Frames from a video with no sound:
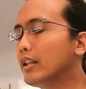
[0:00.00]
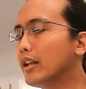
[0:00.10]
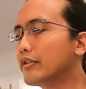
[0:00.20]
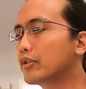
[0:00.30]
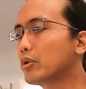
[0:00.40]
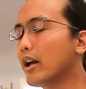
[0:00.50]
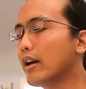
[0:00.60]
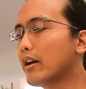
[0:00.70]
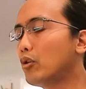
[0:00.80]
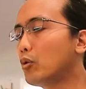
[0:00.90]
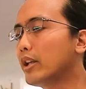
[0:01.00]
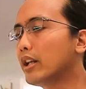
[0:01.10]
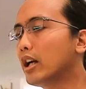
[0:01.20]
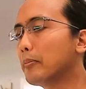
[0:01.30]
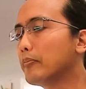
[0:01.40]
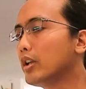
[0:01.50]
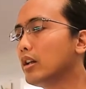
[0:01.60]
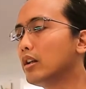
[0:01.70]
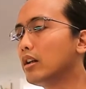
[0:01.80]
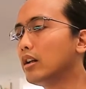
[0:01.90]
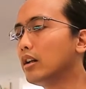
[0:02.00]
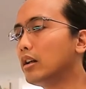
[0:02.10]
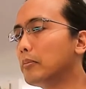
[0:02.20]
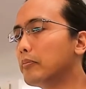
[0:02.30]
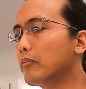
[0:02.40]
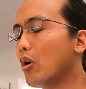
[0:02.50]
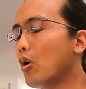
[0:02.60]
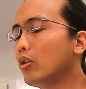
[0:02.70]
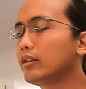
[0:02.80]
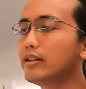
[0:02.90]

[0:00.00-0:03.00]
And so growing up, all